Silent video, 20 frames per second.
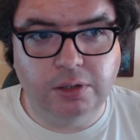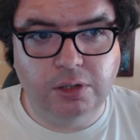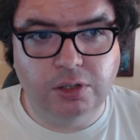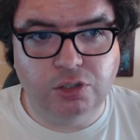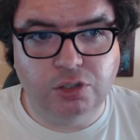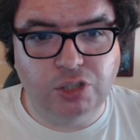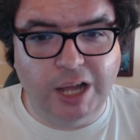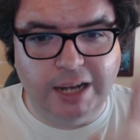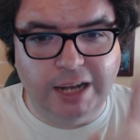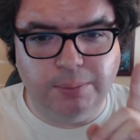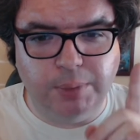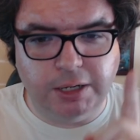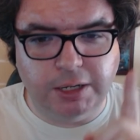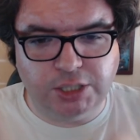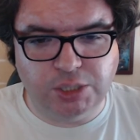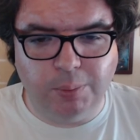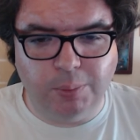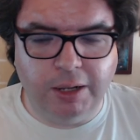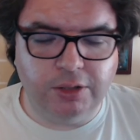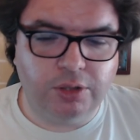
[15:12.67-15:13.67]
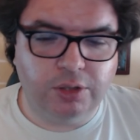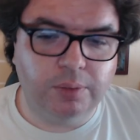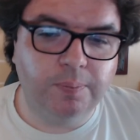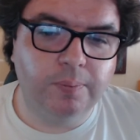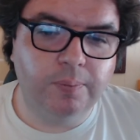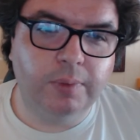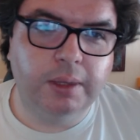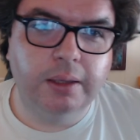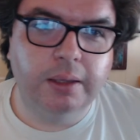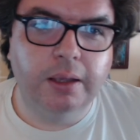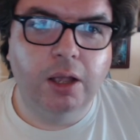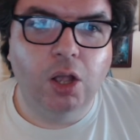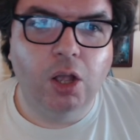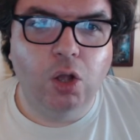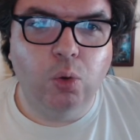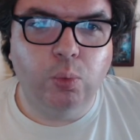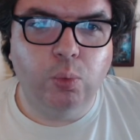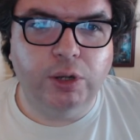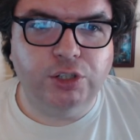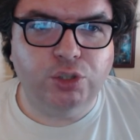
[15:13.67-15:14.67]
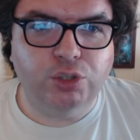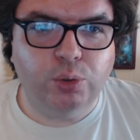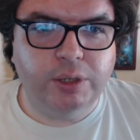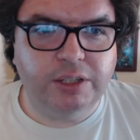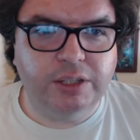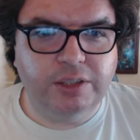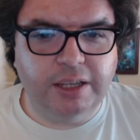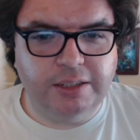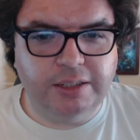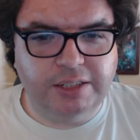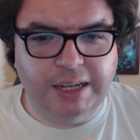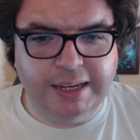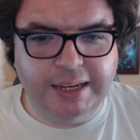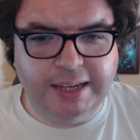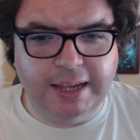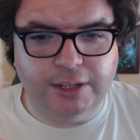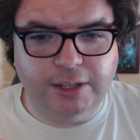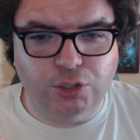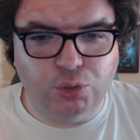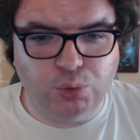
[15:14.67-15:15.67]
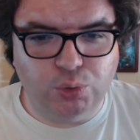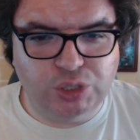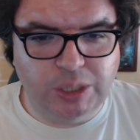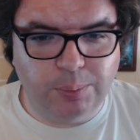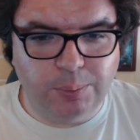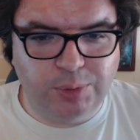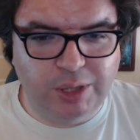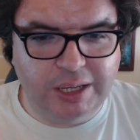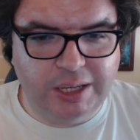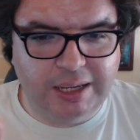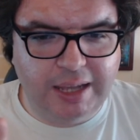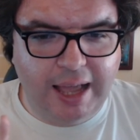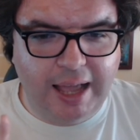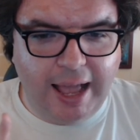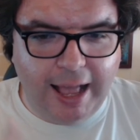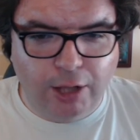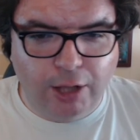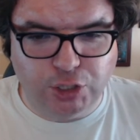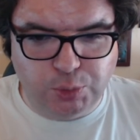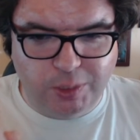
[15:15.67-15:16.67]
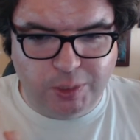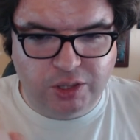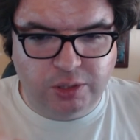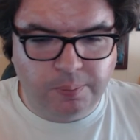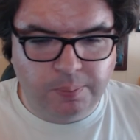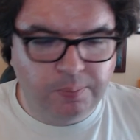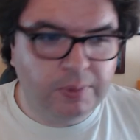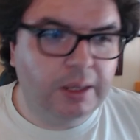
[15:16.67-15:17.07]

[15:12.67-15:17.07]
nine bucks a month which you can then take and do something else with.